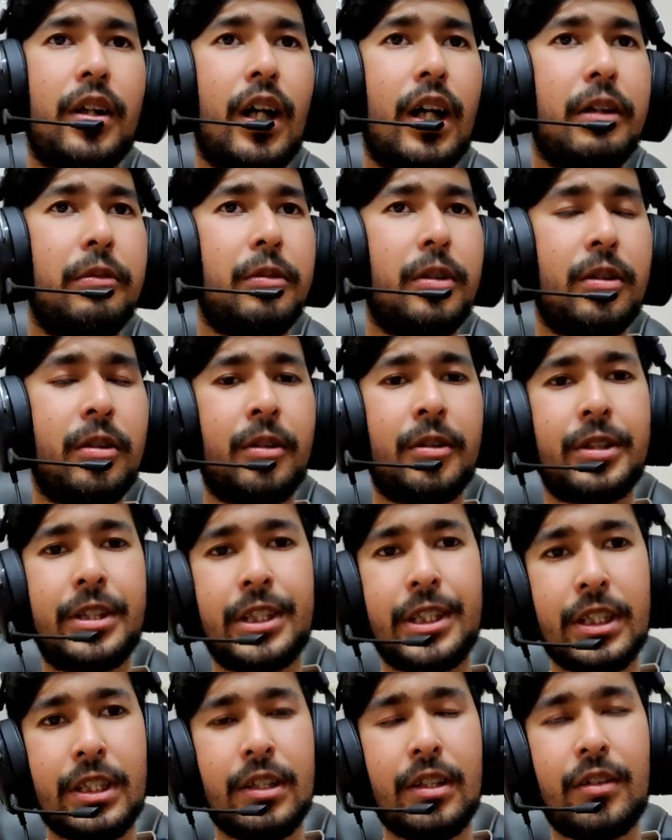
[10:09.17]
but I will not
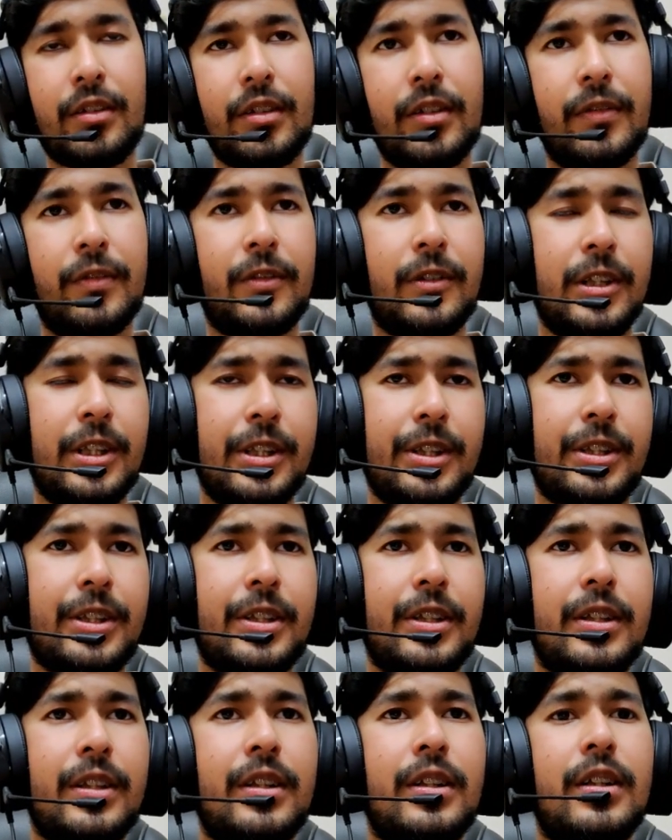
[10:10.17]
shield the
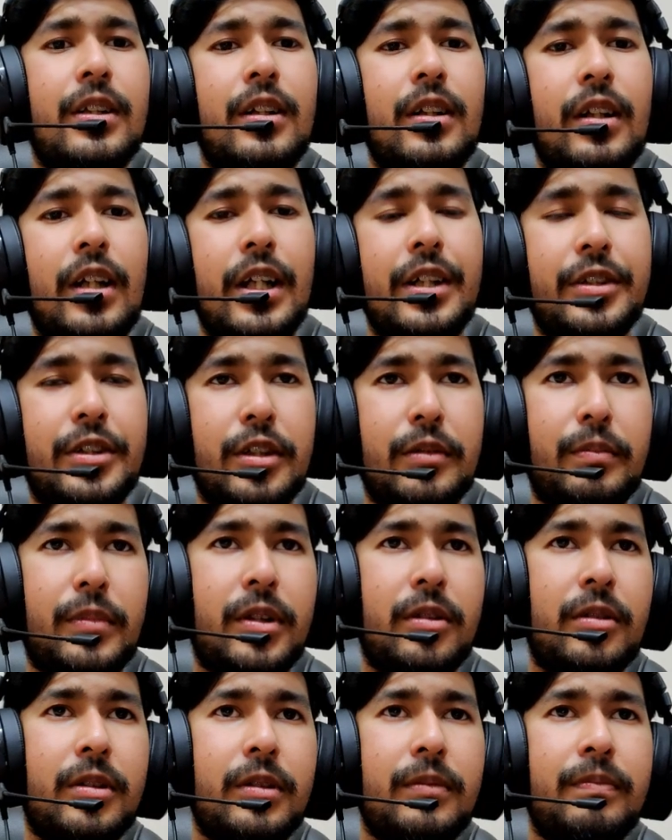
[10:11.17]
first Ancient
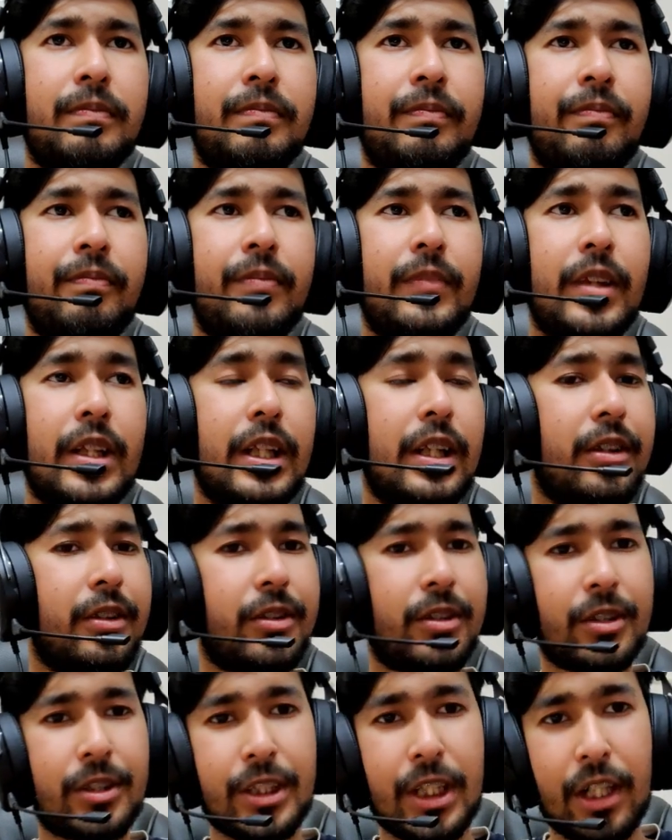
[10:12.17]
Power. It
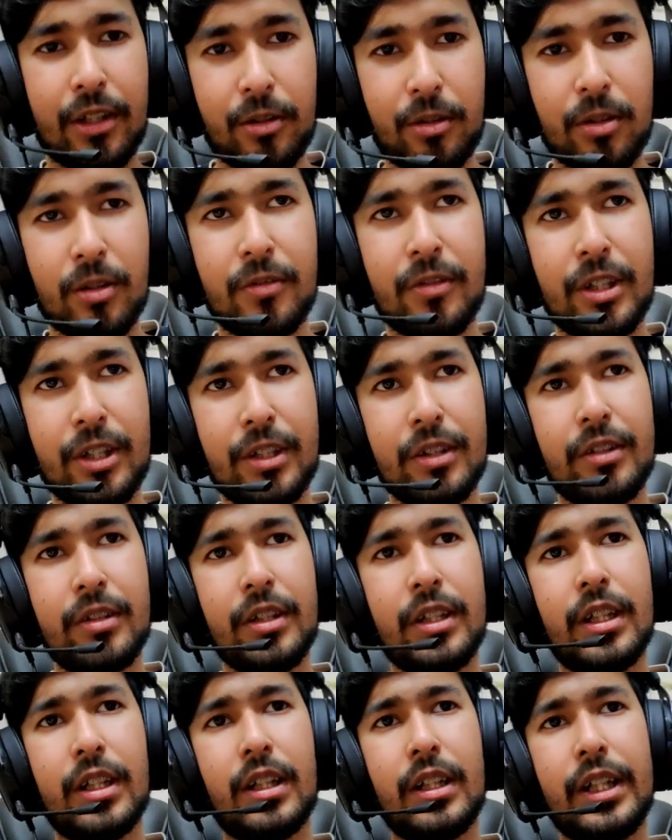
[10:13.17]
is a Shadow Claw variant.
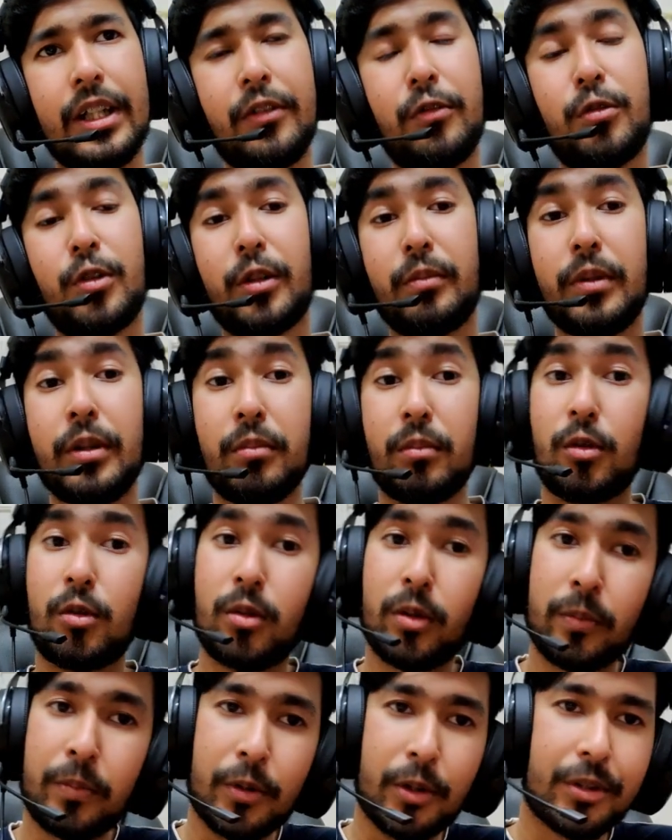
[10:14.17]
It would have been
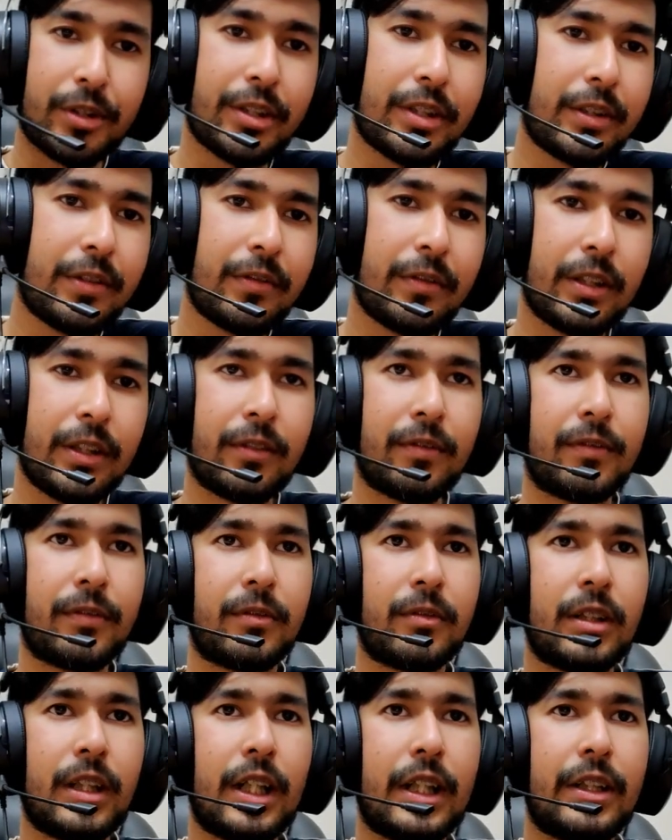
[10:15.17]
more positive if
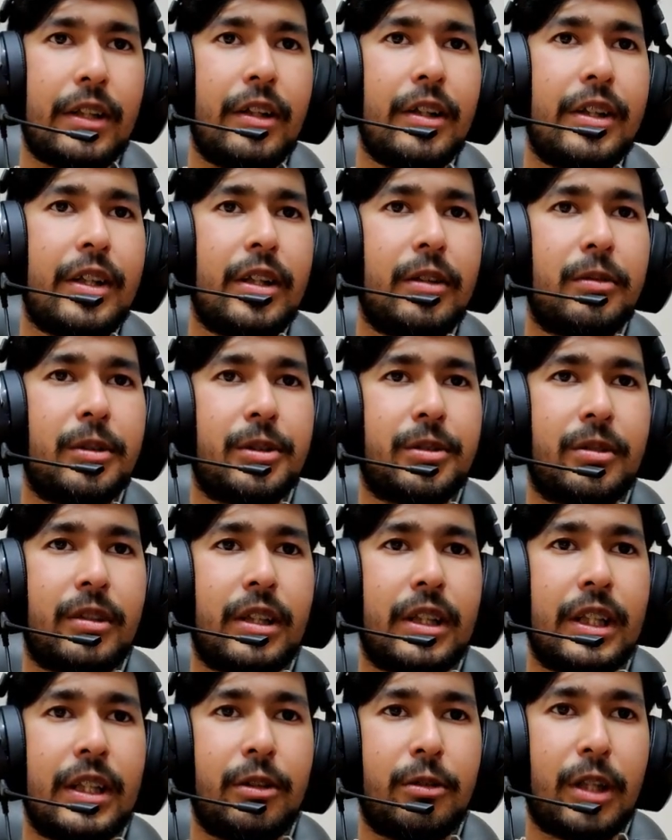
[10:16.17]
that Giratina was
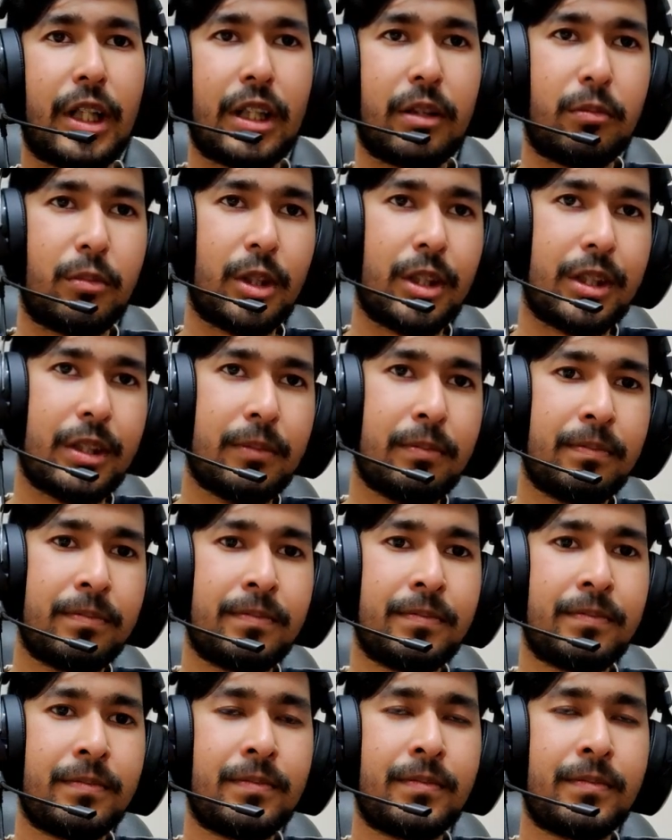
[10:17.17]
running Dragon Breath.